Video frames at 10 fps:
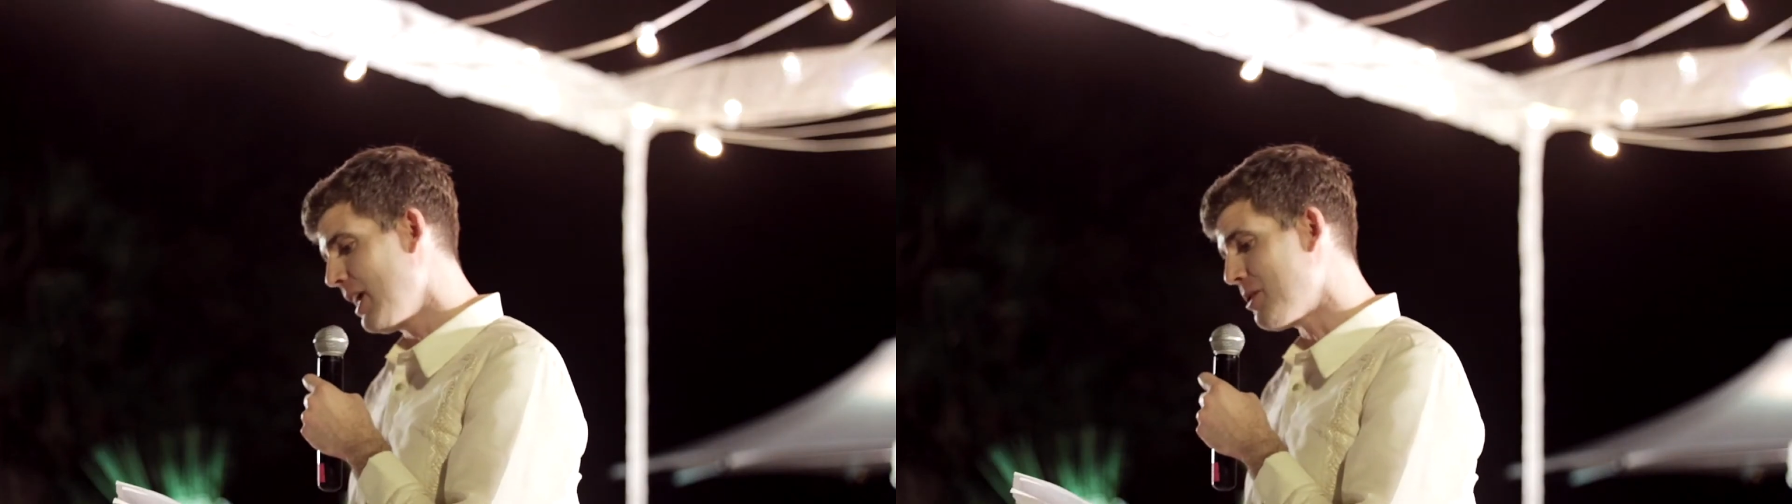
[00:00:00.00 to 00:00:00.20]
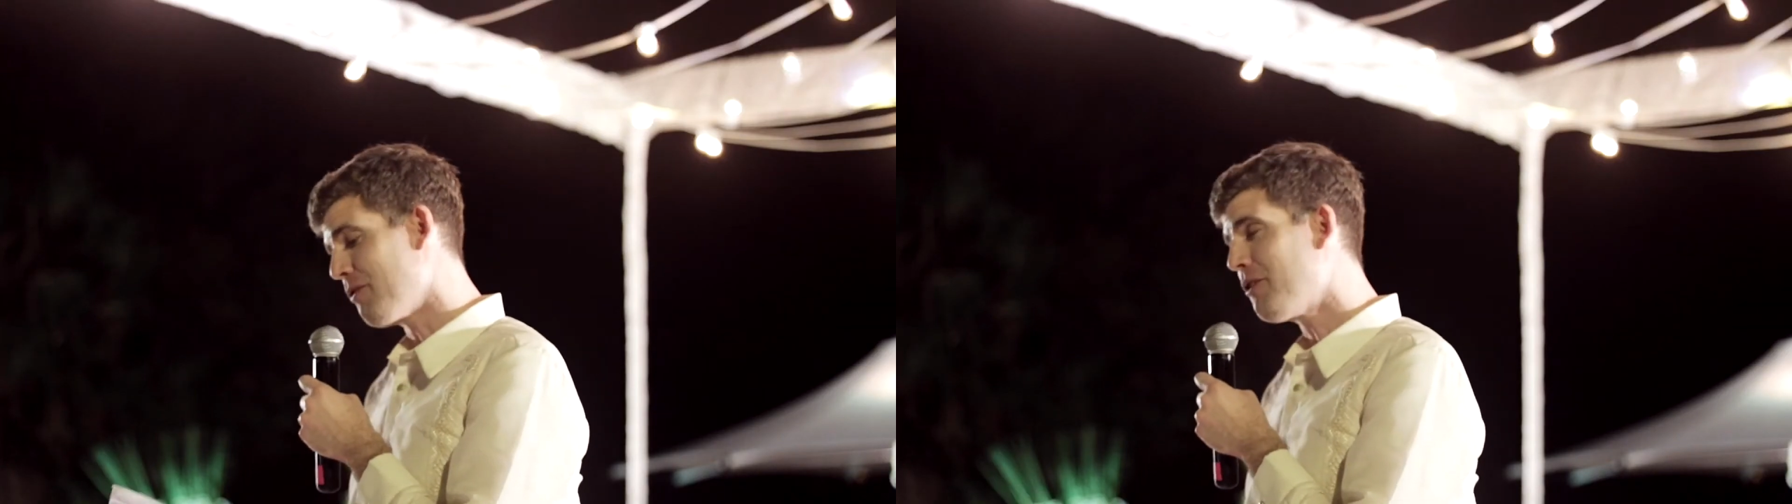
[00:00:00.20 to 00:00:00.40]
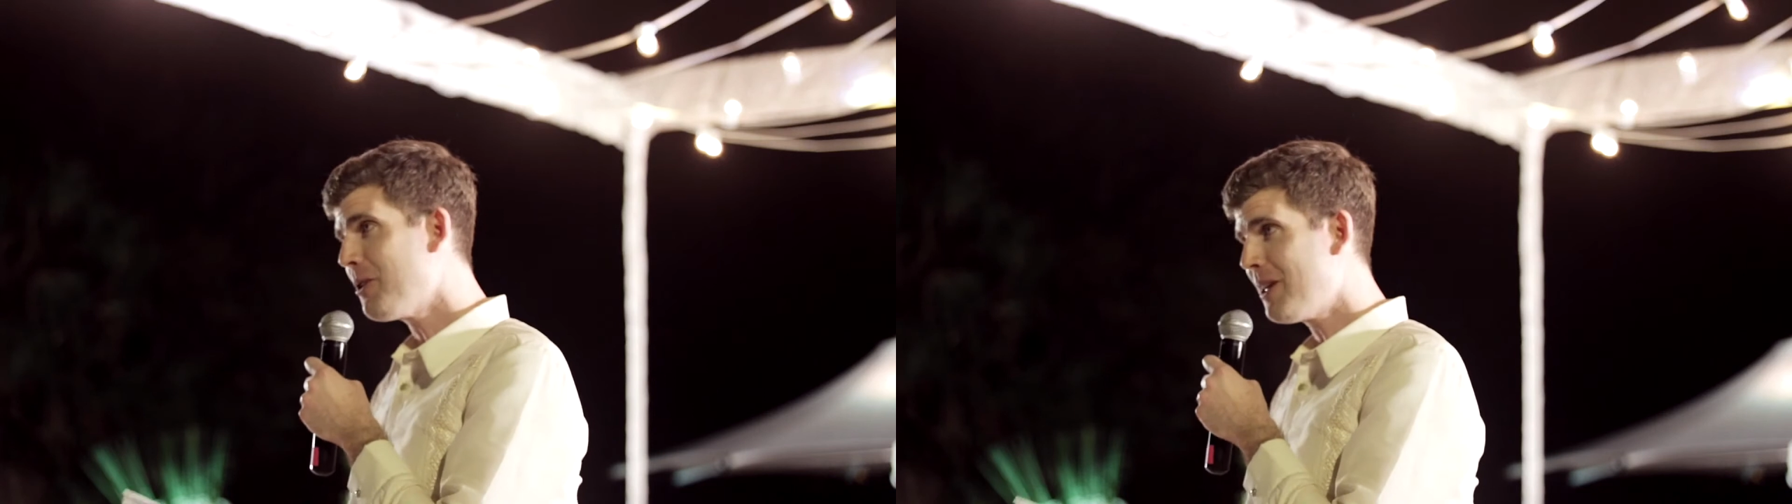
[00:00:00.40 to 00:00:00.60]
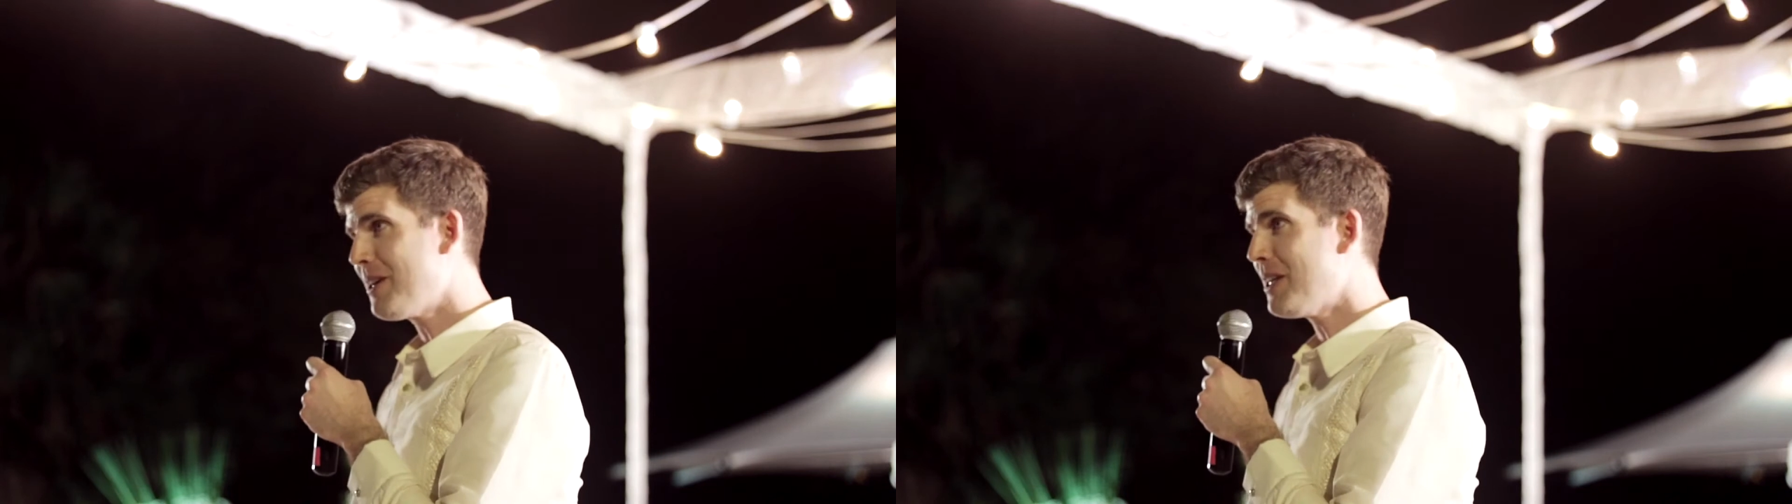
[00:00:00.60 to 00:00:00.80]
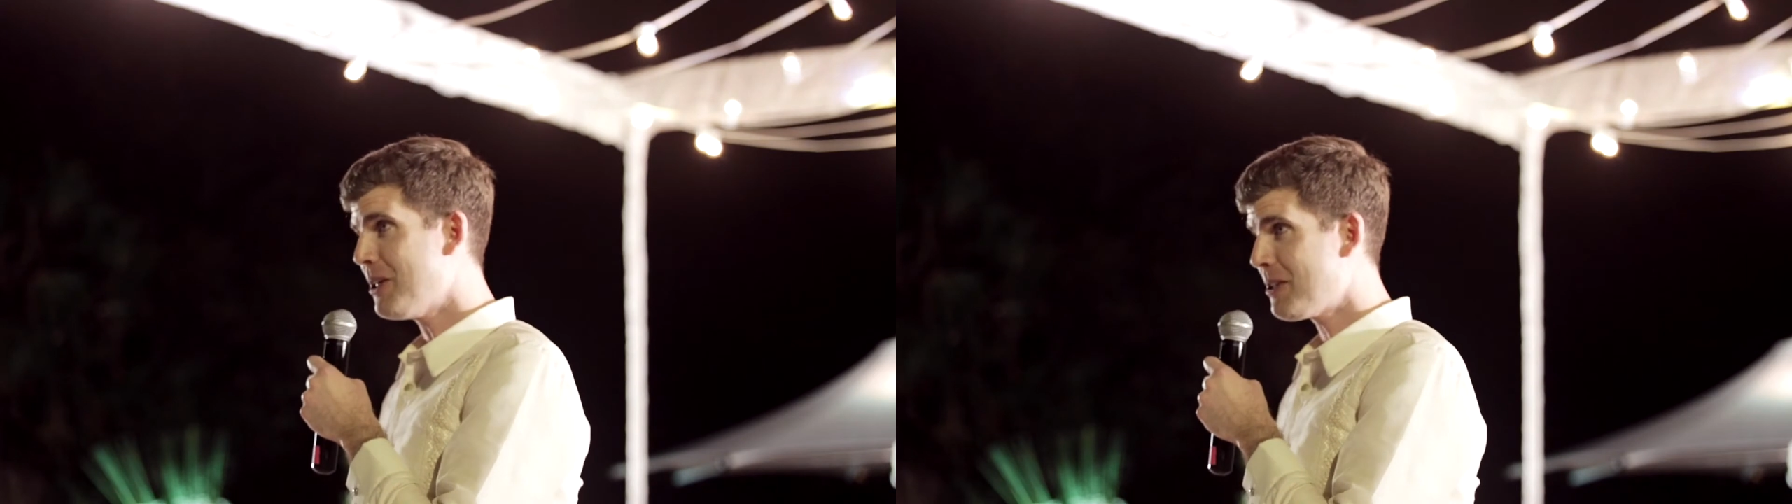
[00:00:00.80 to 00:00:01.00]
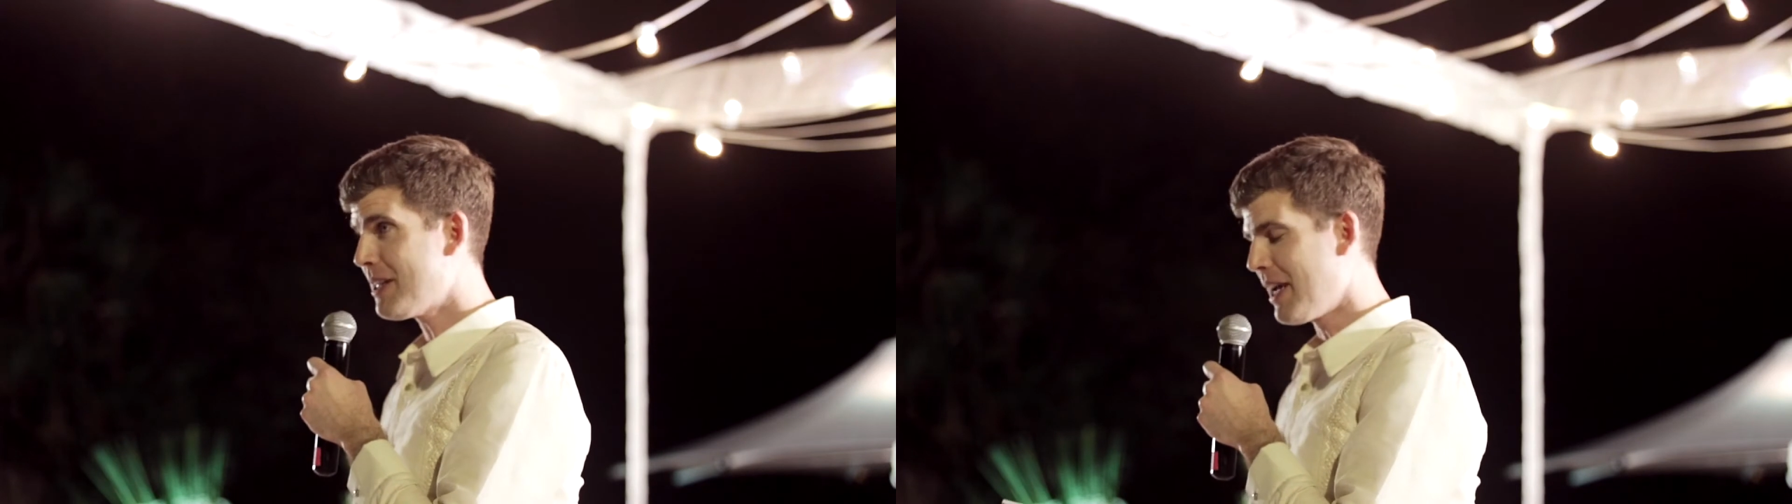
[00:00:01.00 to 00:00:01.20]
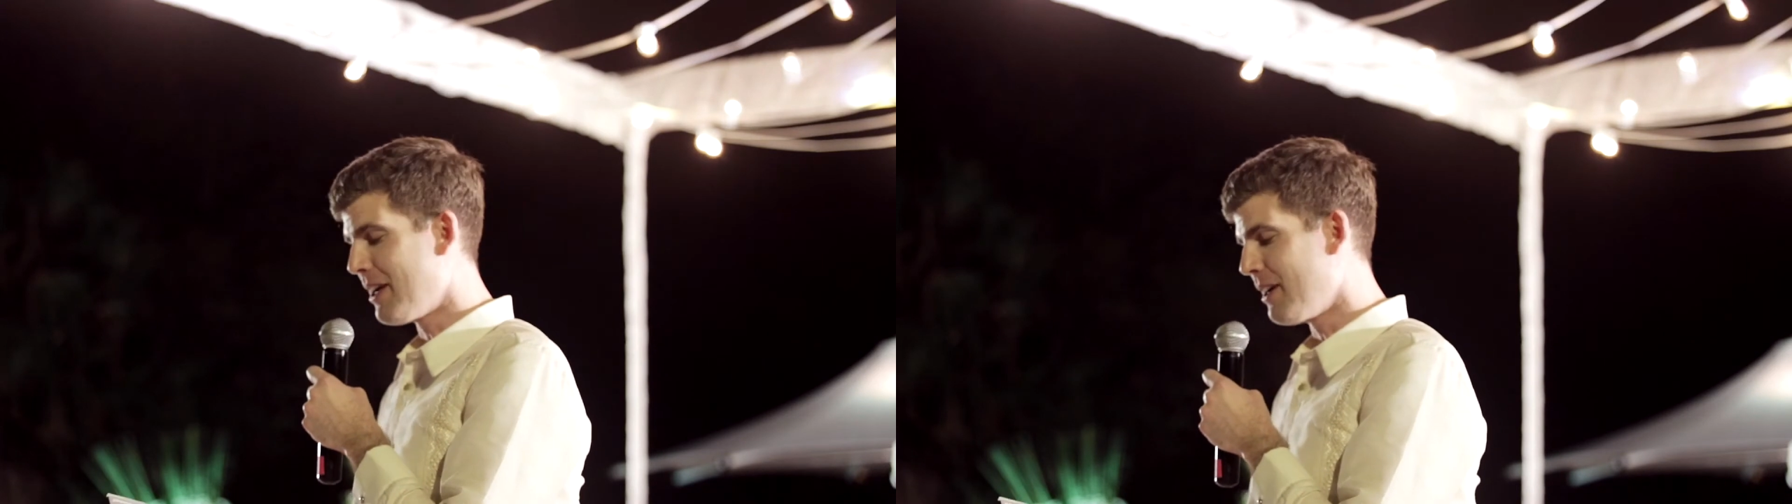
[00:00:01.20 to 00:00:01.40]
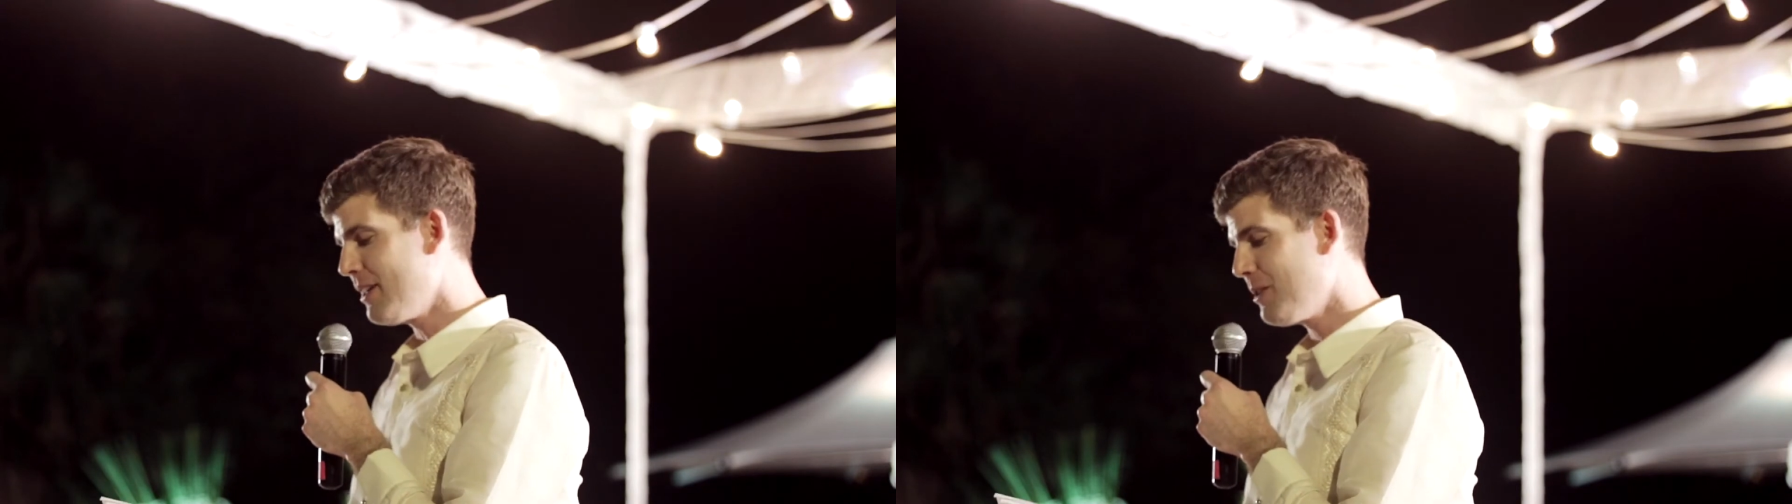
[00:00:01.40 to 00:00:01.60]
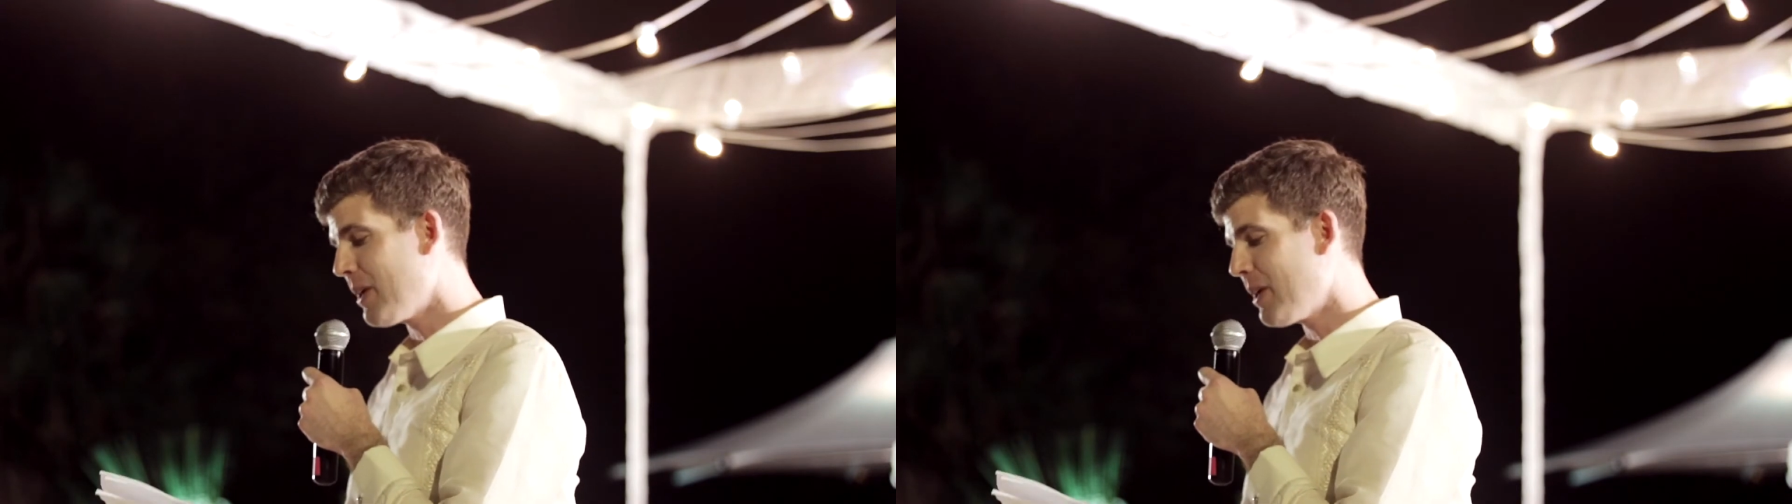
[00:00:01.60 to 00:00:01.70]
It was a few years later